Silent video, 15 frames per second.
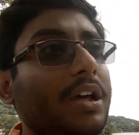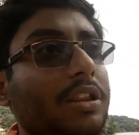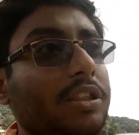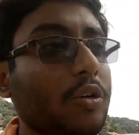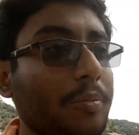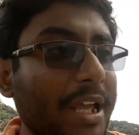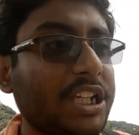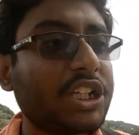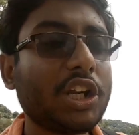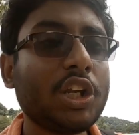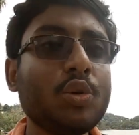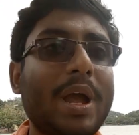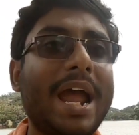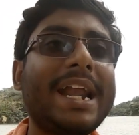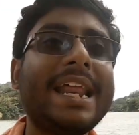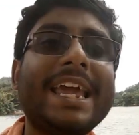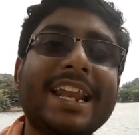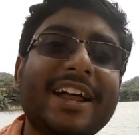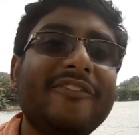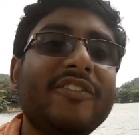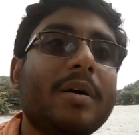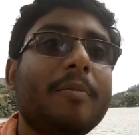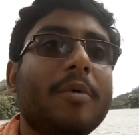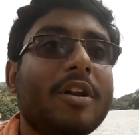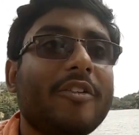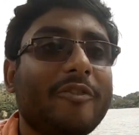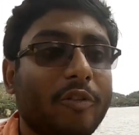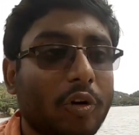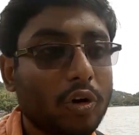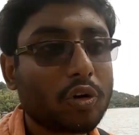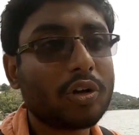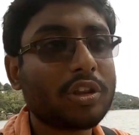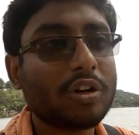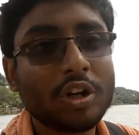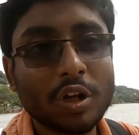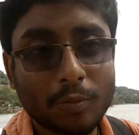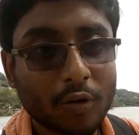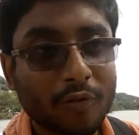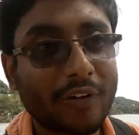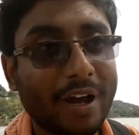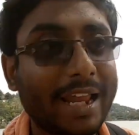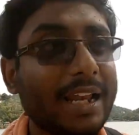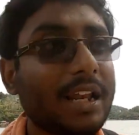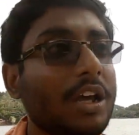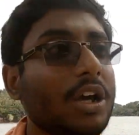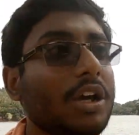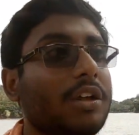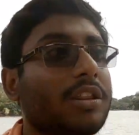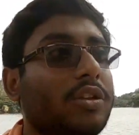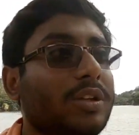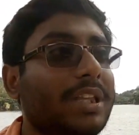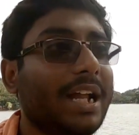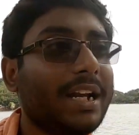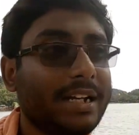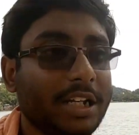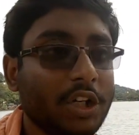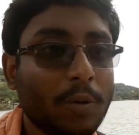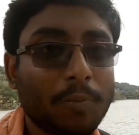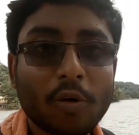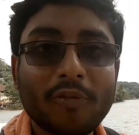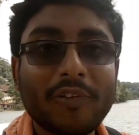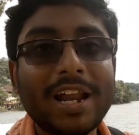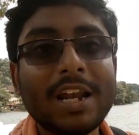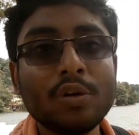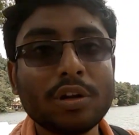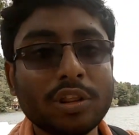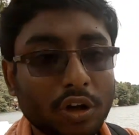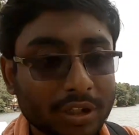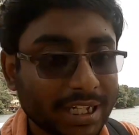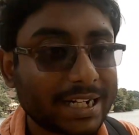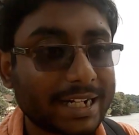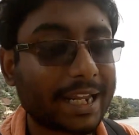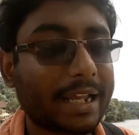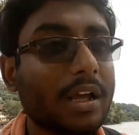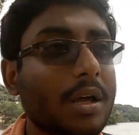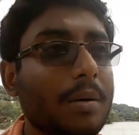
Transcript: So make sure you add enough number of photos on your profile so that your profile looks authentic.